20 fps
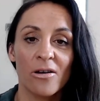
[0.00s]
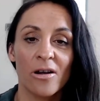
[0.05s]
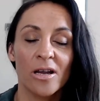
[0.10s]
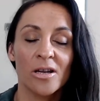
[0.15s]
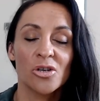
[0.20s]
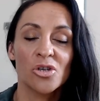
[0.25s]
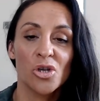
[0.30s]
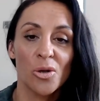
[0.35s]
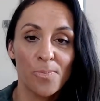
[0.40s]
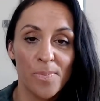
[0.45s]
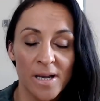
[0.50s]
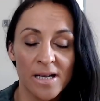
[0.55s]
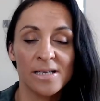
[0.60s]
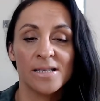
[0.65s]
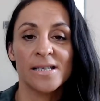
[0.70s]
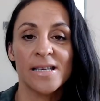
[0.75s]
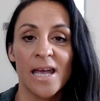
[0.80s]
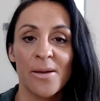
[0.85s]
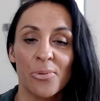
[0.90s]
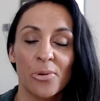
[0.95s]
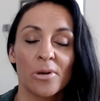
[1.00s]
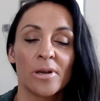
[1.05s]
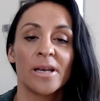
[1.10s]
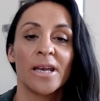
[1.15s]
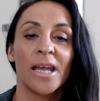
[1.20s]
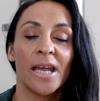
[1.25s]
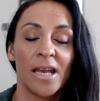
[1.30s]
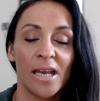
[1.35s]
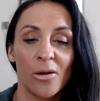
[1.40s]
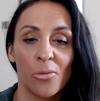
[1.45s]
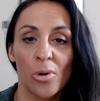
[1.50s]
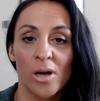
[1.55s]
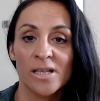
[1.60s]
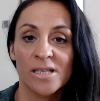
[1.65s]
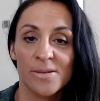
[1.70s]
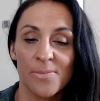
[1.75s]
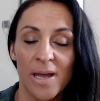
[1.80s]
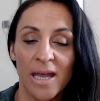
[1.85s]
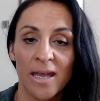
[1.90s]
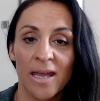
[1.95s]
should be a staple in
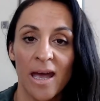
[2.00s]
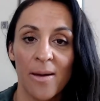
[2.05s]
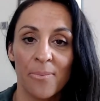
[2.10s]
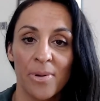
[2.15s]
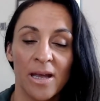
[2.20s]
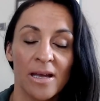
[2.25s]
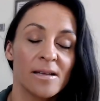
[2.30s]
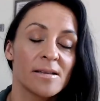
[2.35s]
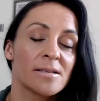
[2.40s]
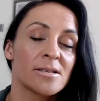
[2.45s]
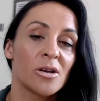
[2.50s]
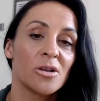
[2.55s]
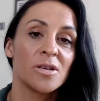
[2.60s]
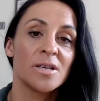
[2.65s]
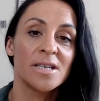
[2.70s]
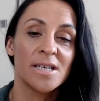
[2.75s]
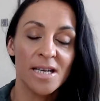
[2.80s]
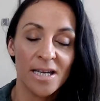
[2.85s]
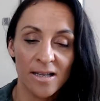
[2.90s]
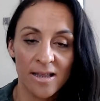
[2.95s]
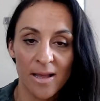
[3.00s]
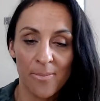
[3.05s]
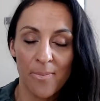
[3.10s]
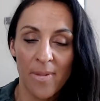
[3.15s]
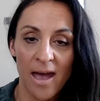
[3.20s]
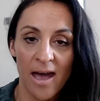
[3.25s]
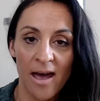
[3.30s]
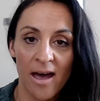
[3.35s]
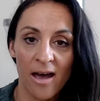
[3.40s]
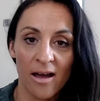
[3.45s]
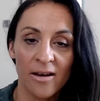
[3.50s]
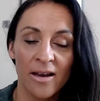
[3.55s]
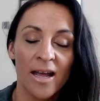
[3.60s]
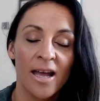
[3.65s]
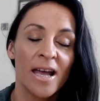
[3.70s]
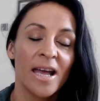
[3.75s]
anyone's makeup kit, so dig them out.